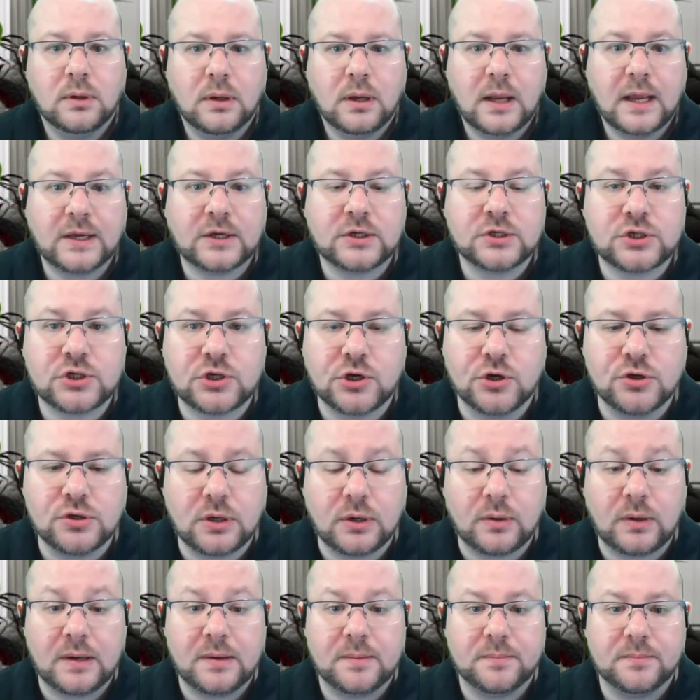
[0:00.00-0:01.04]
Excuse,
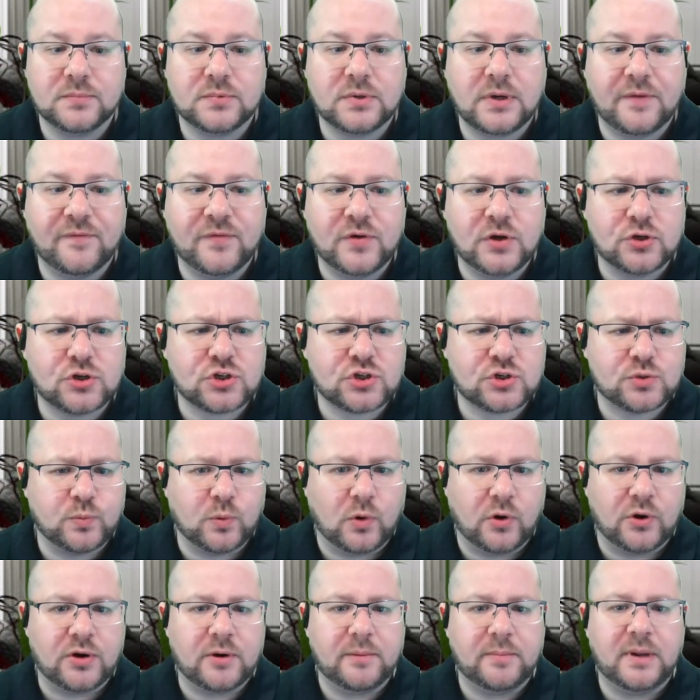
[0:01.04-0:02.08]
um, um, have you just
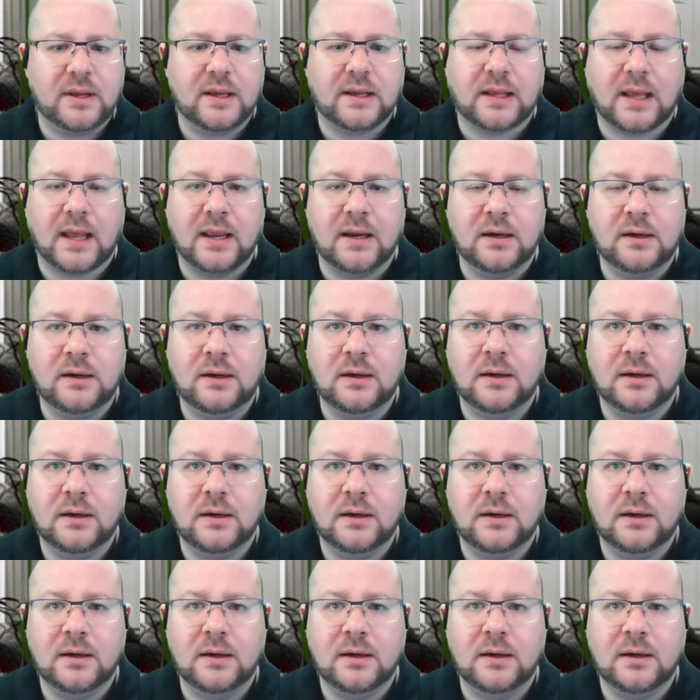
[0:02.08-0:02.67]
swore at me again?